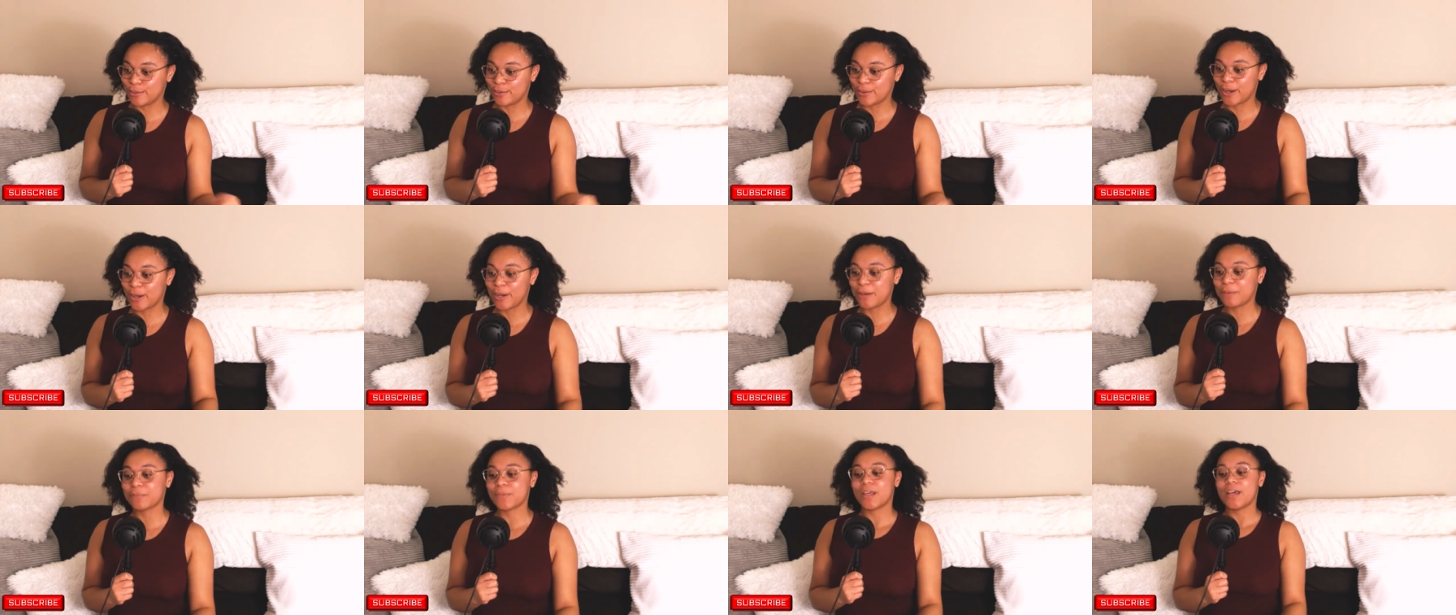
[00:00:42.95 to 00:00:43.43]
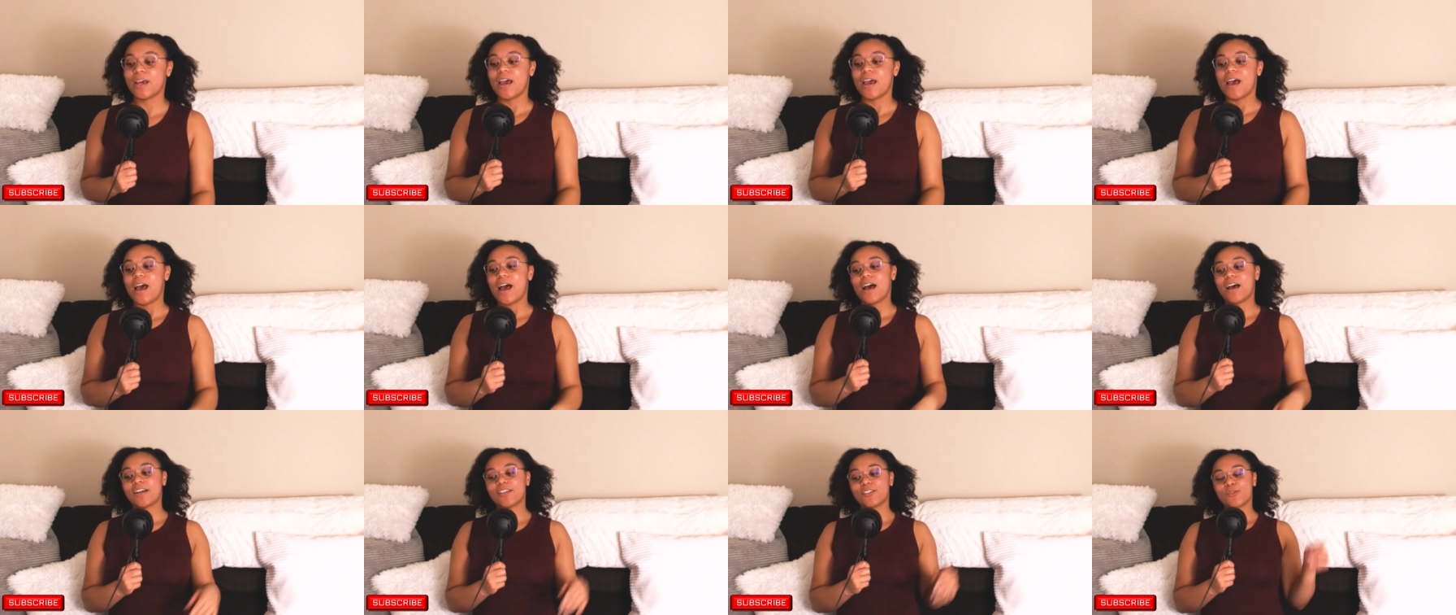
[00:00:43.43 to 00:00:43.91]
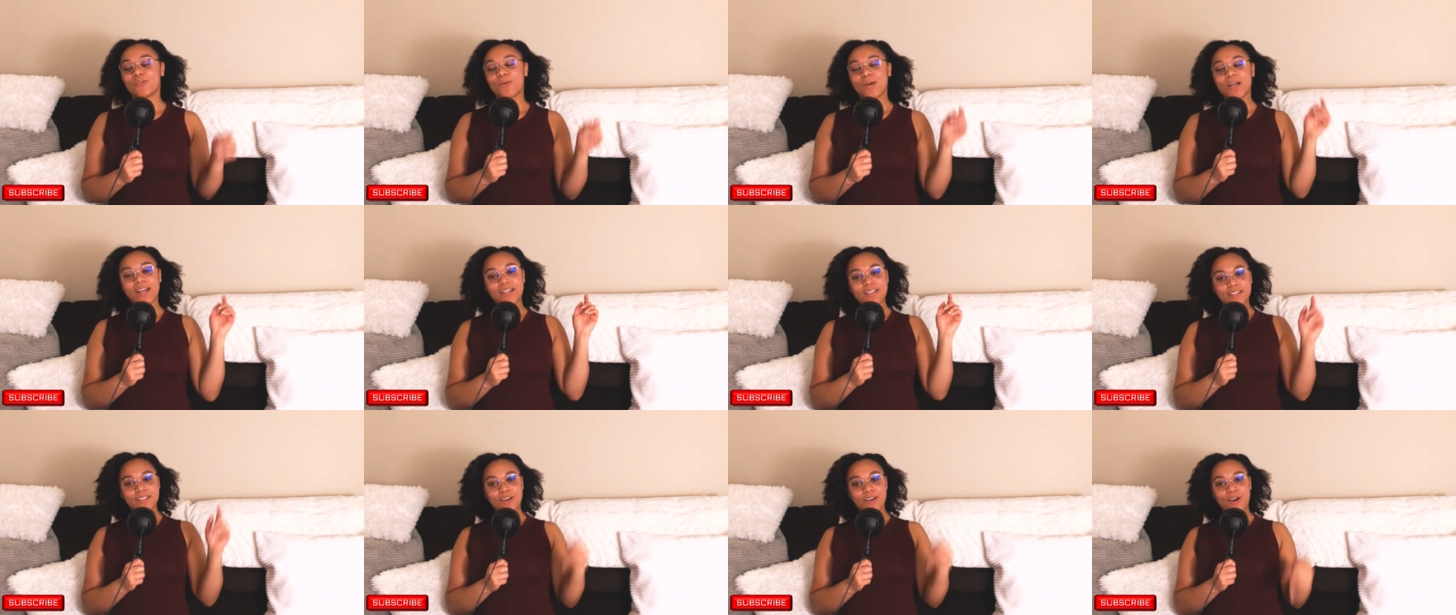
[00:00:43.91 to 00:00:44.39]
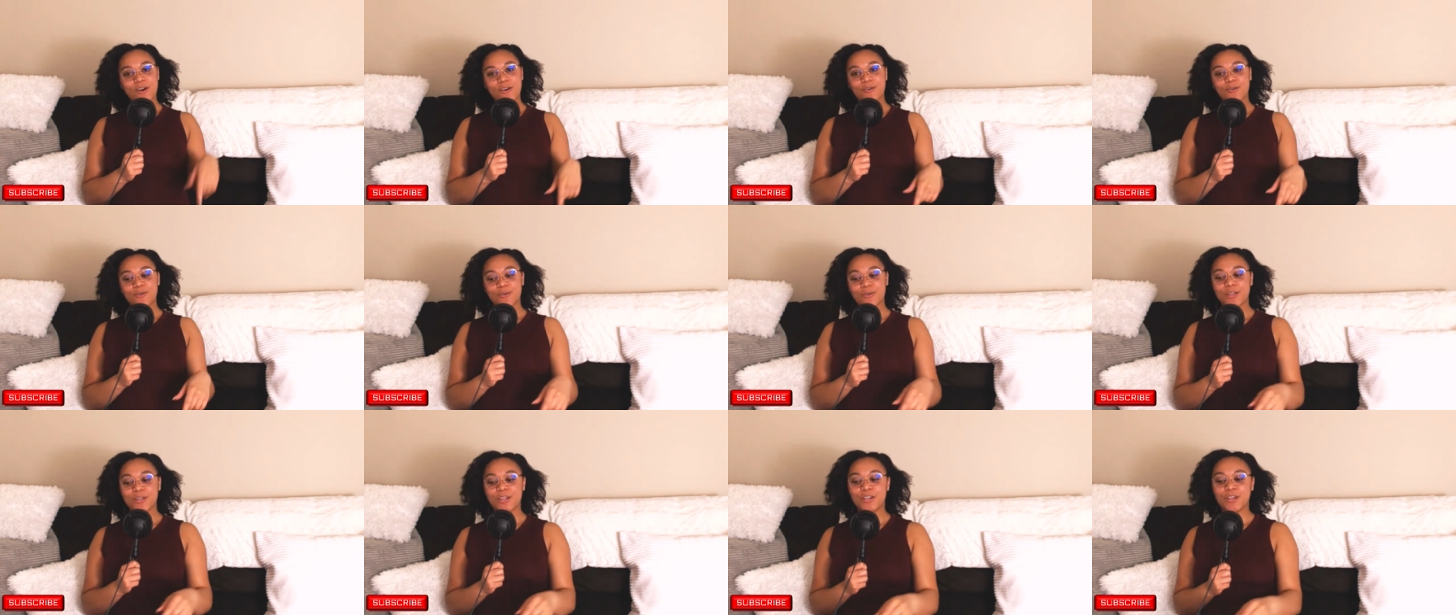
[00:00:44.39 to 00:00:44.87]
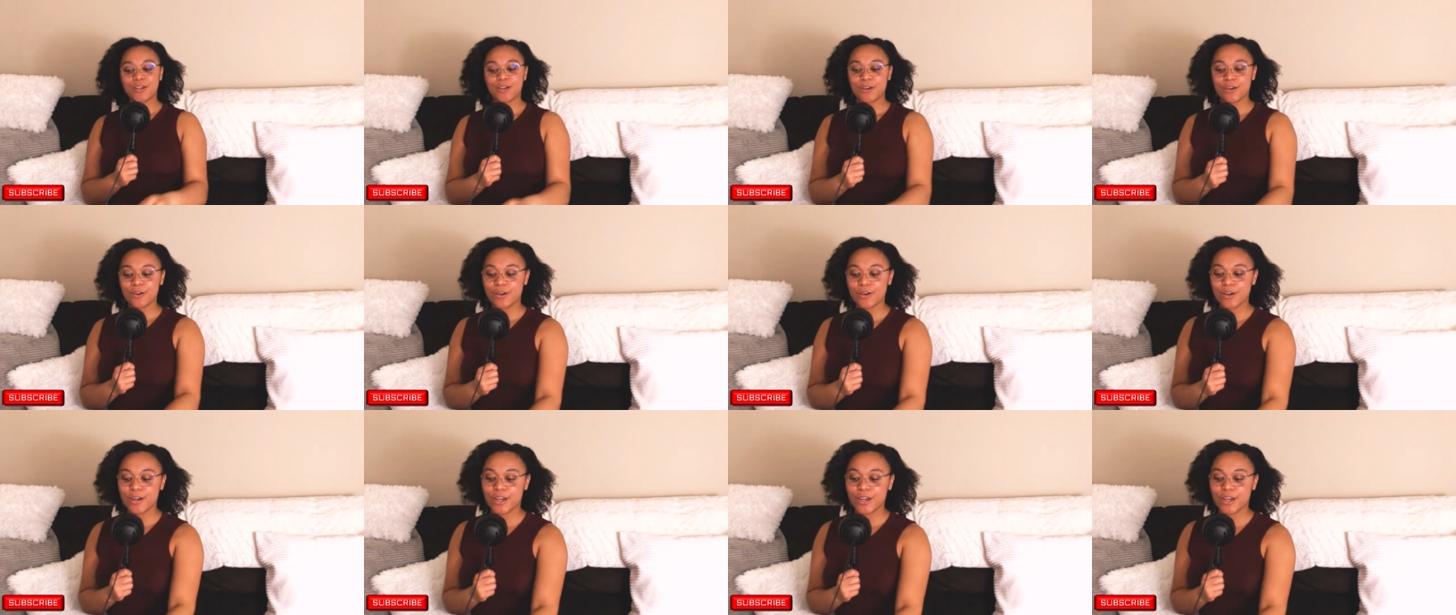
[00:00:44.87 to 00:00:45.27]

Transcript: Okay, so I got this article here,